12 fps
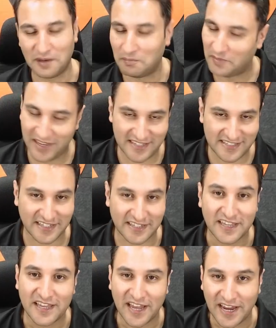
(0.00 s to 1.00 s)
Amazing.
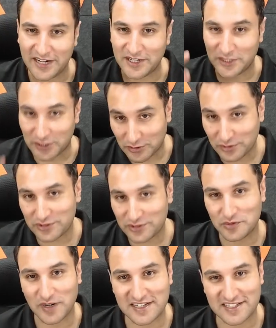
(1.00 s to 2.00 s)
And do
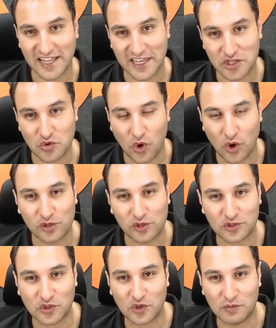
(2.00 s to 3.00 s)
students like you
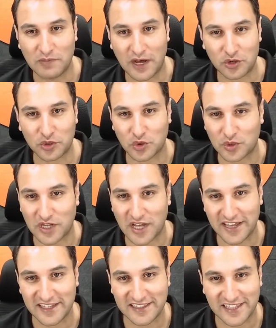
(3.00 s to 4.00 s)
also maro
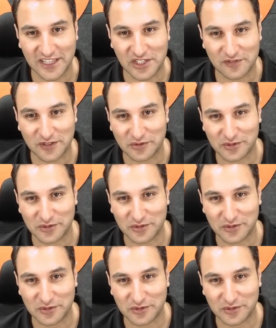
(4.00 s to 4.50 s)
tukka in any of the